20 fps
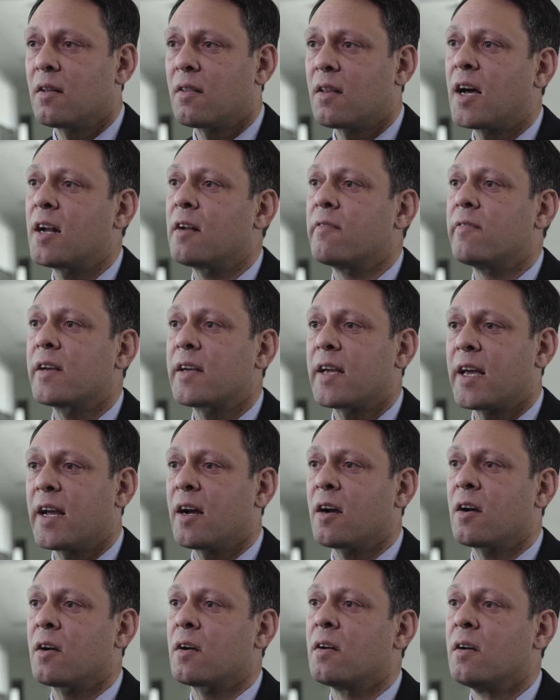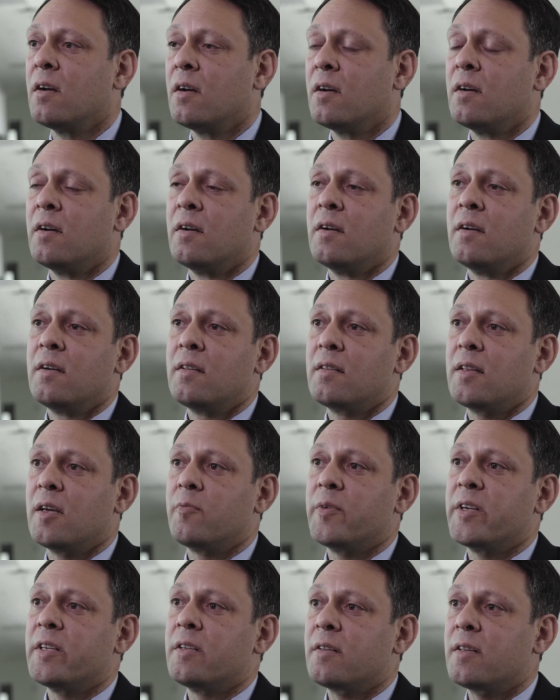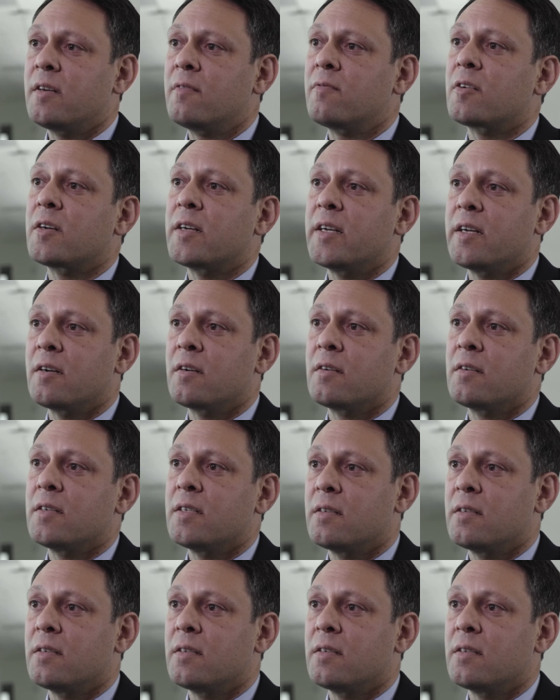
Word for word: A lot of the care that we deliver here